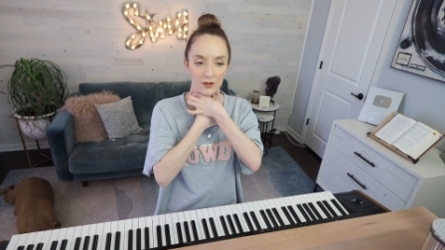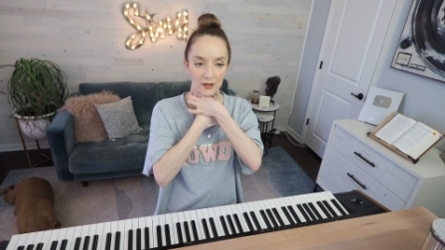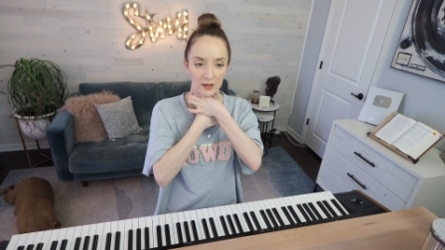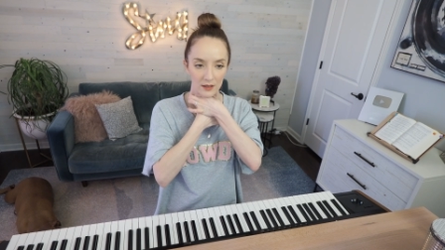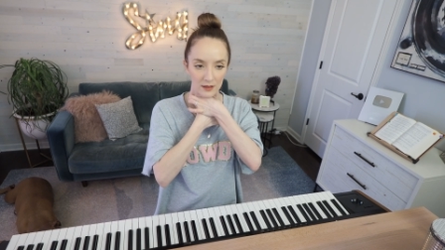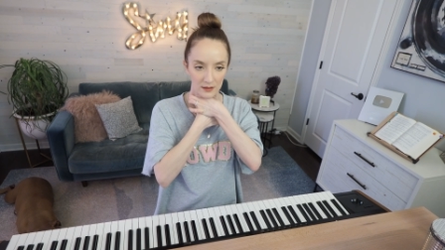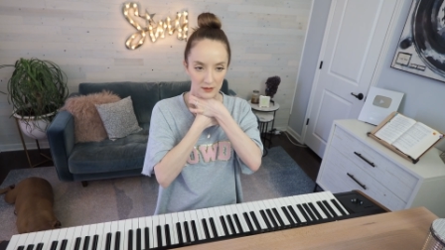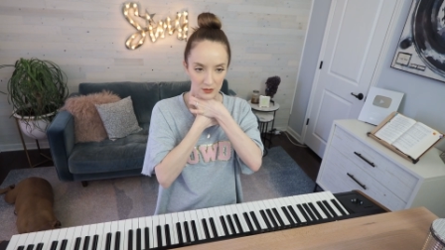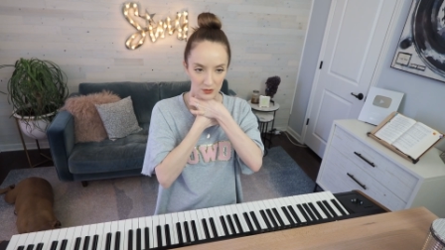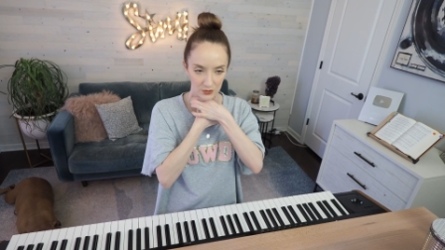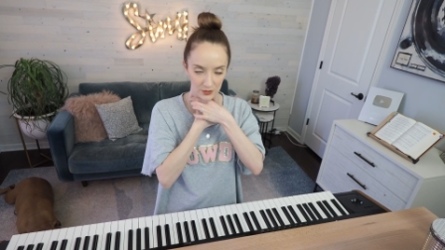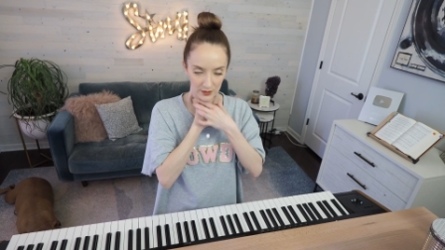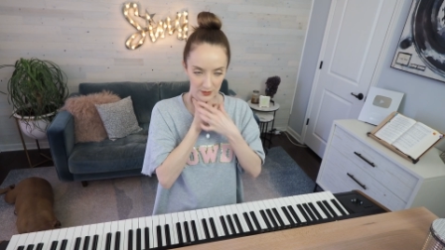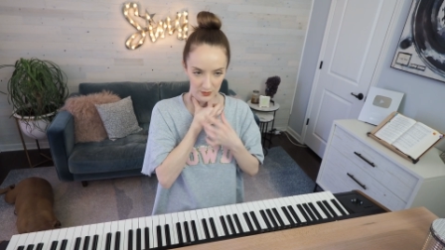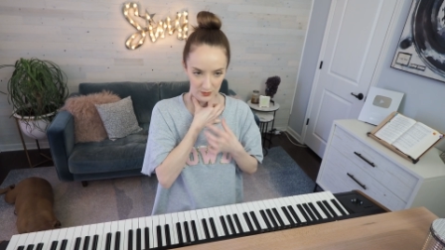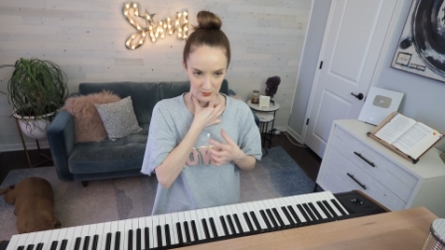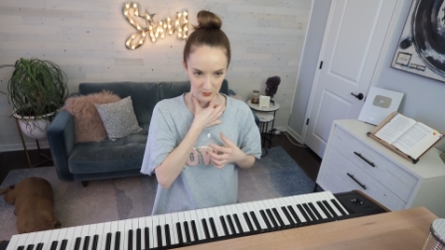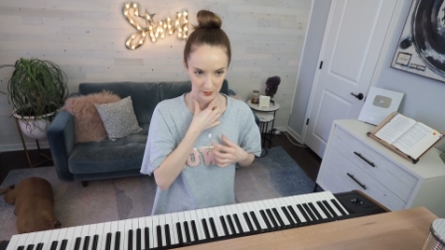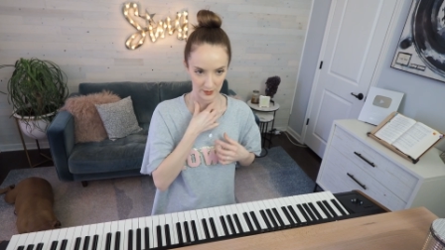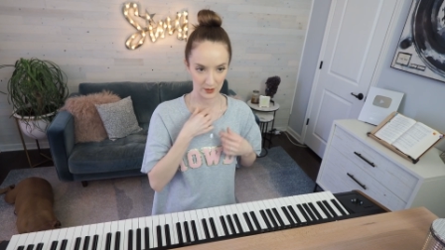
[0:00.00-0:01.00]
the
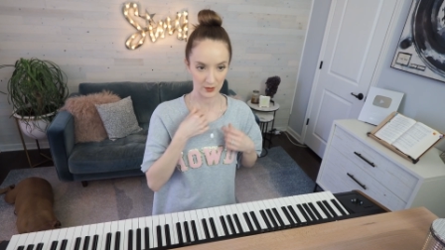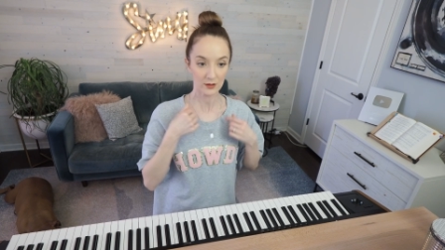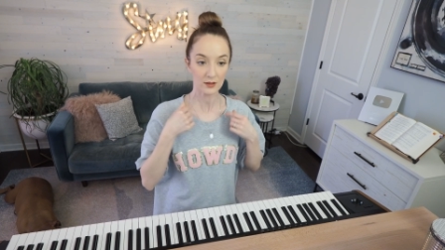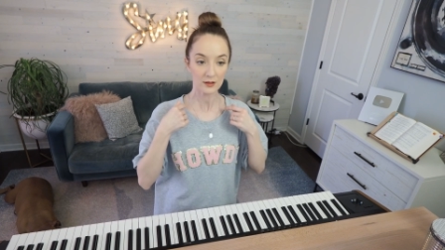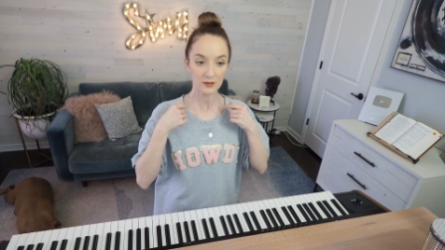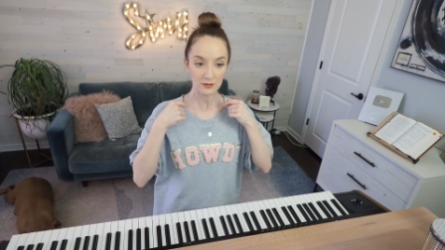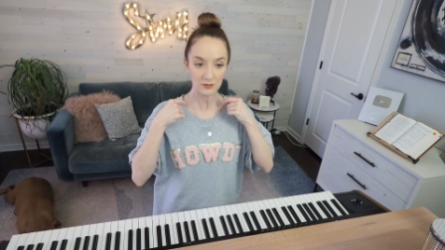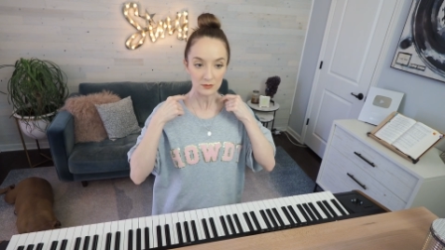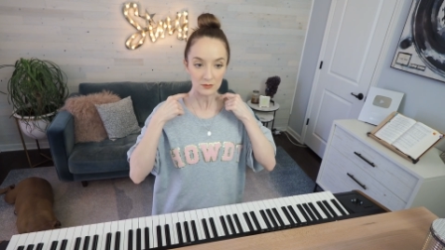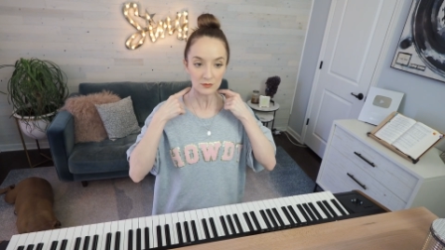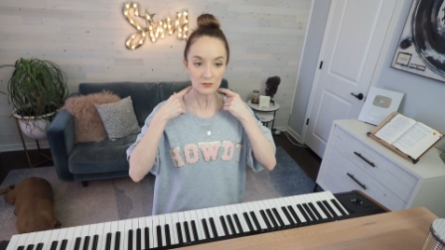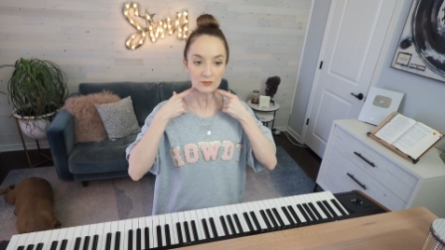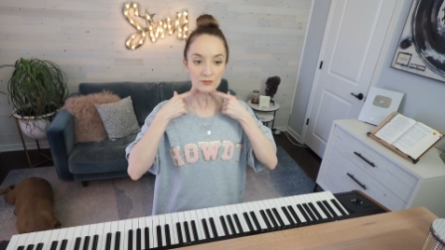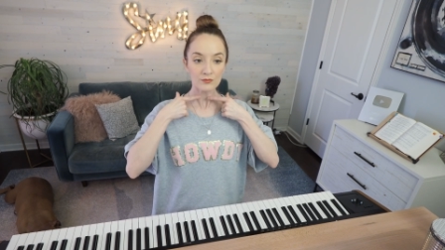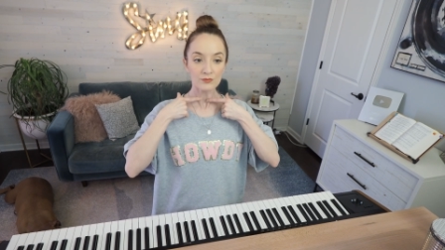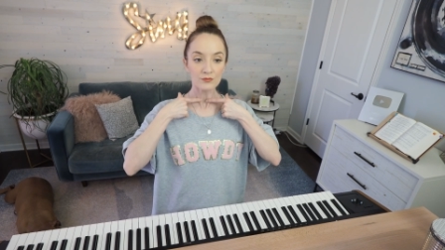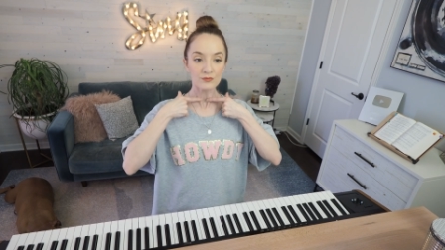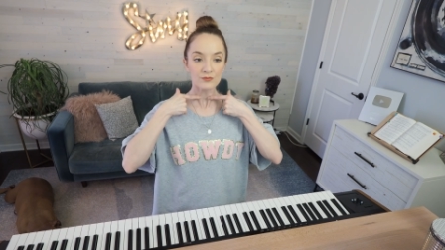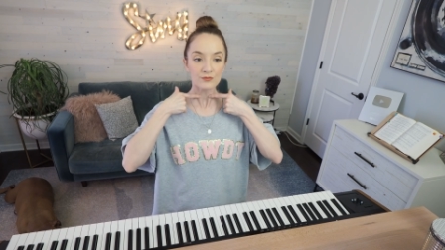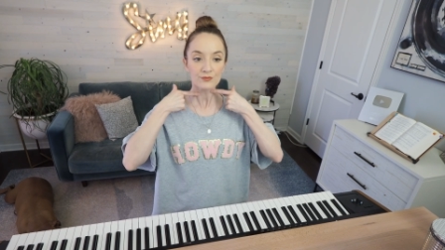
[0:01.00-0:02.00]
constrictors right here,
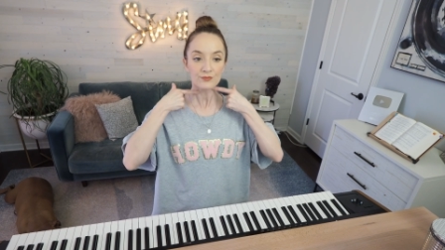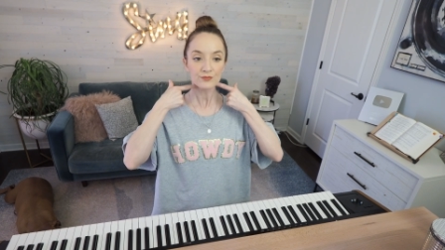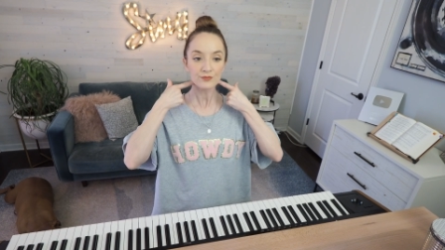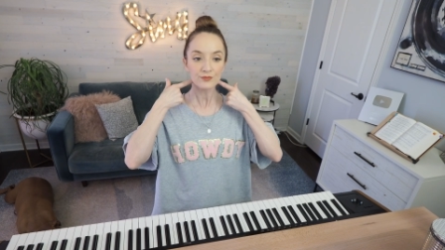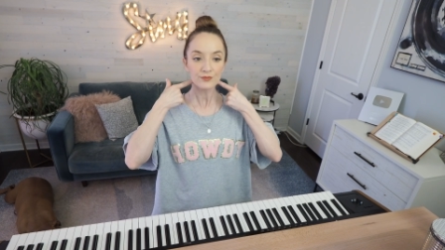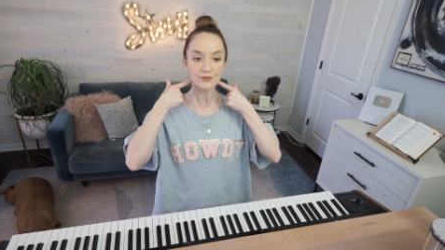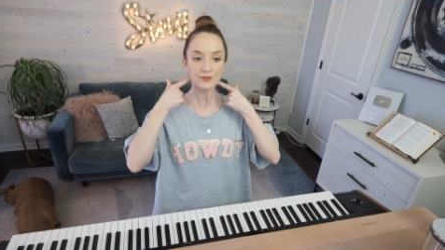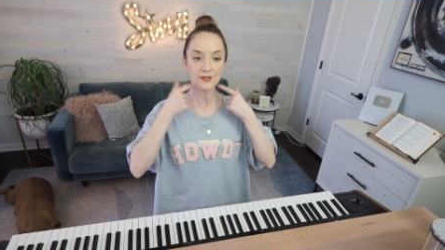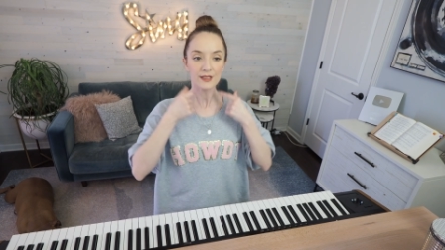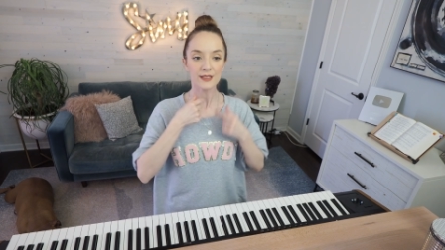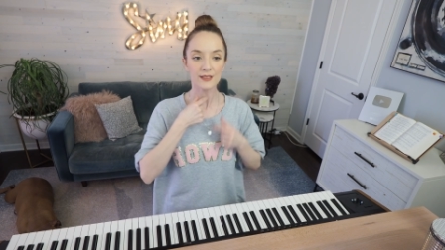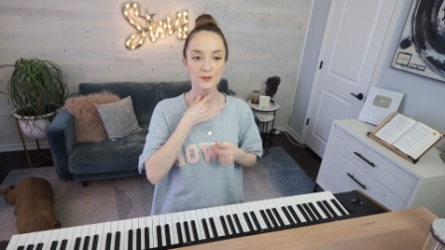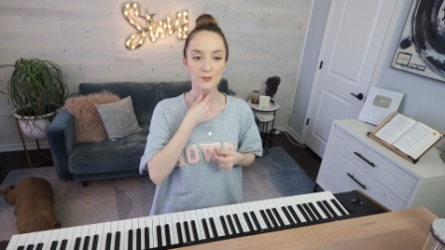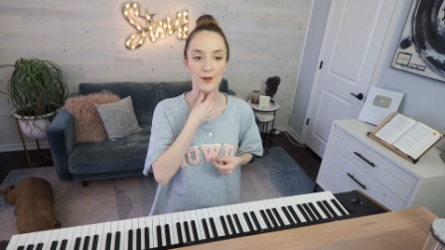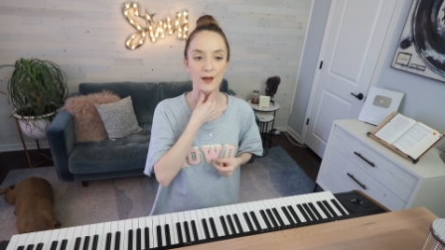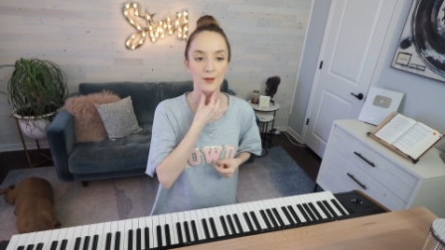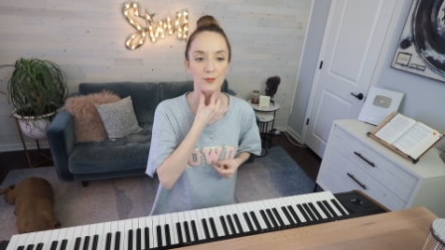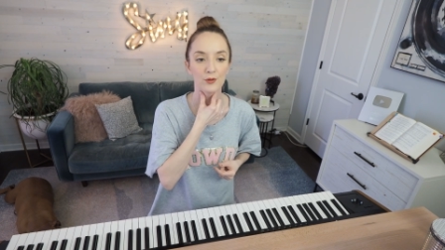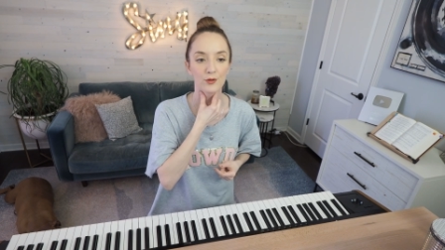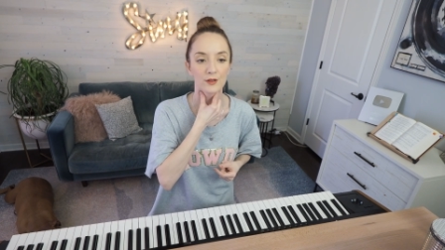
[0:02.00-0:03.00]
these
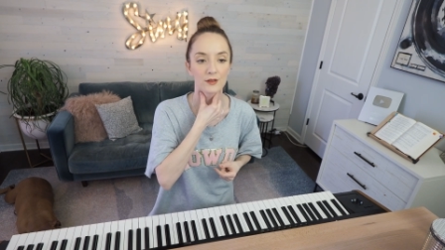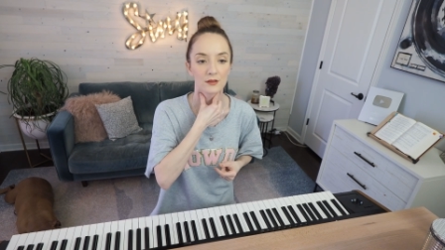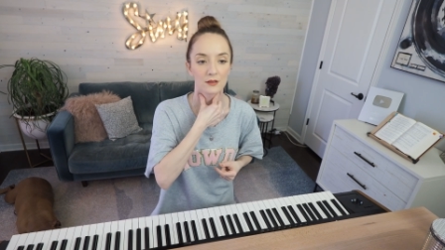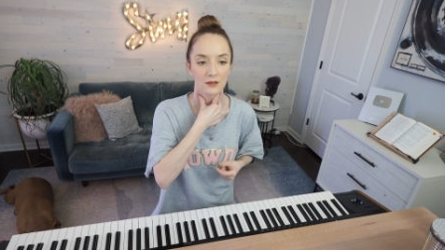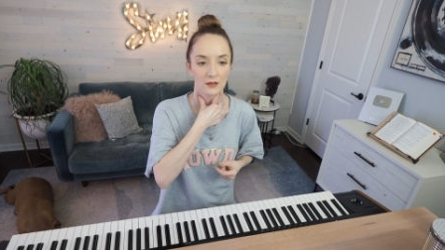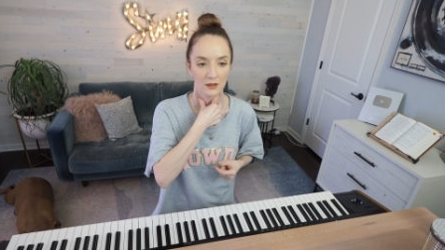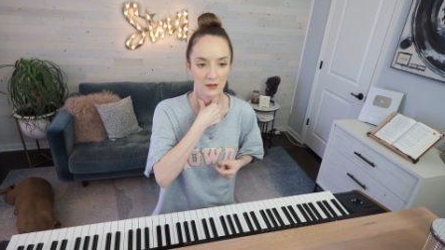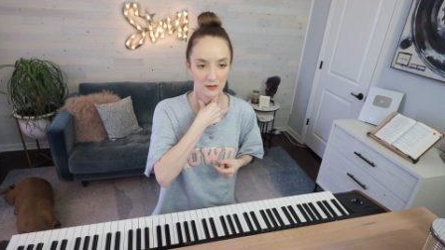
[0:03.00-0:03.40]
bad boys.